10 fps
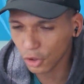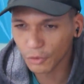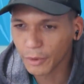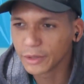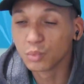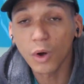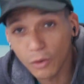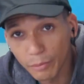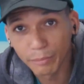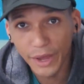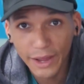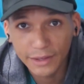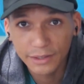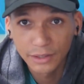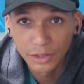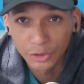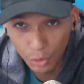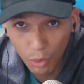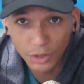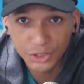everybody, welcome back. You're
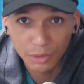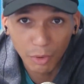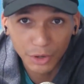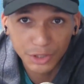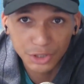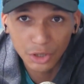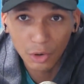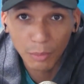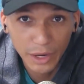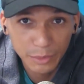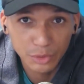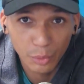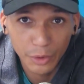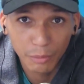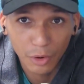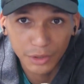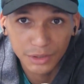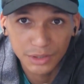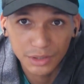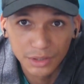watching The Marcus Show. My name is Dorian Marcus.